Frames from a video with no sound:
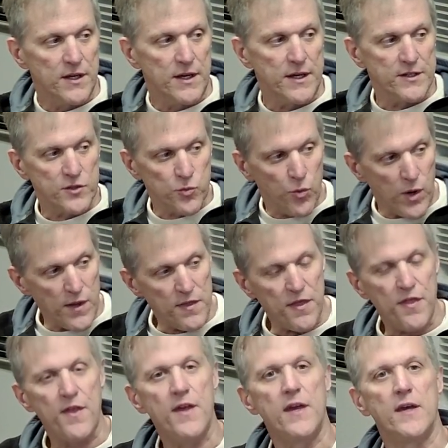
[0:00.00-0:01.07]
It's one
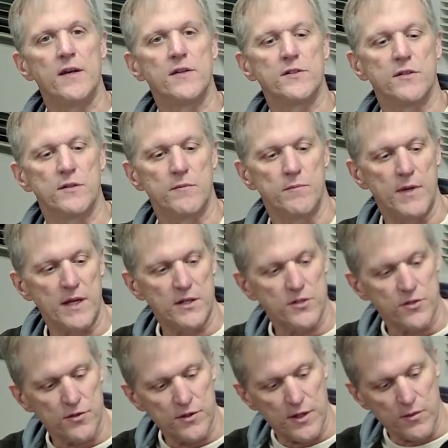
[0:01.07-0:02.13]
thing to make
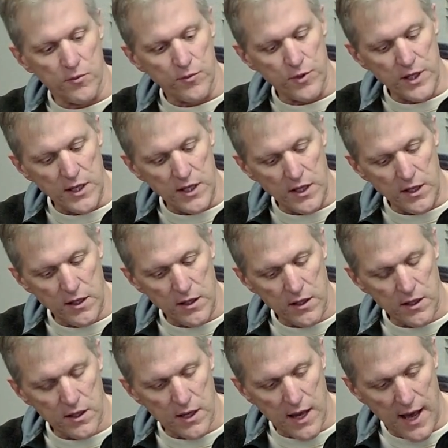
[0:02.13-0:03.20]
sure that we
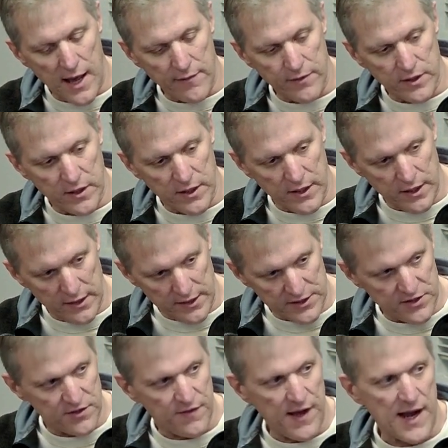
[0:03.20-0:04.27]
have a
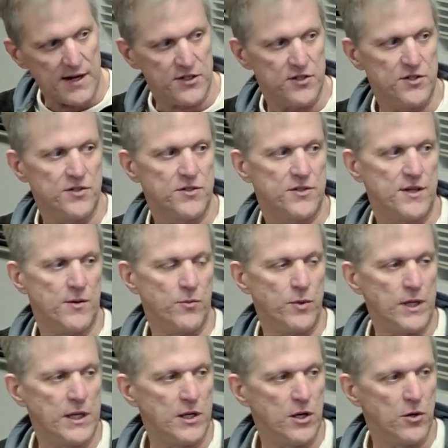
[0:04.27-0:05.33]
list of actions that
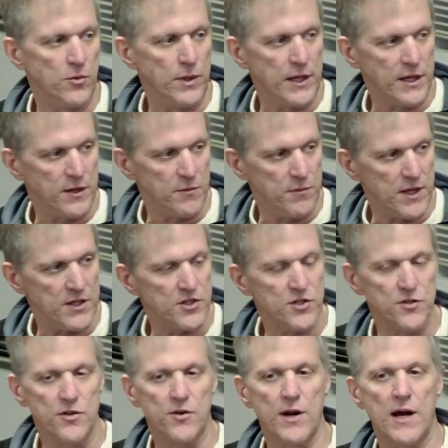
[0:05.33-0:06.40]
we know we can
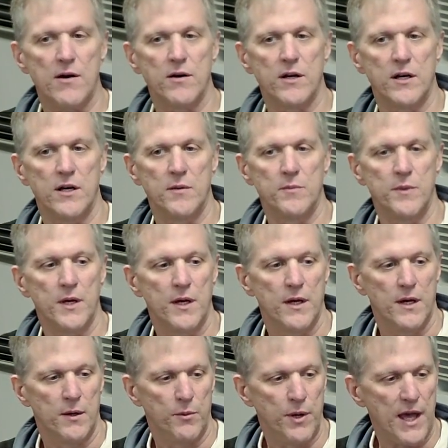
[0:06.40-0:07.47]
measure their outcome,
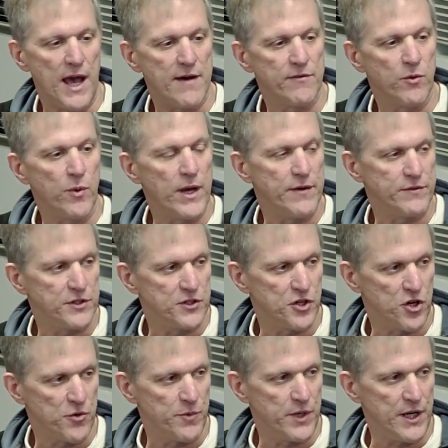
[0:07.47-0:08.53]
and we have a way of
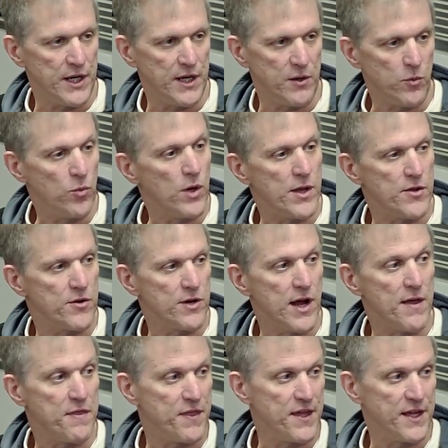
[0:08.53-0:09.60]
determining whether or
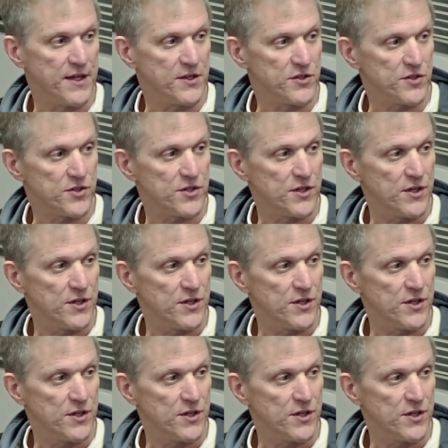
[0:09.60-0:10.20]
not things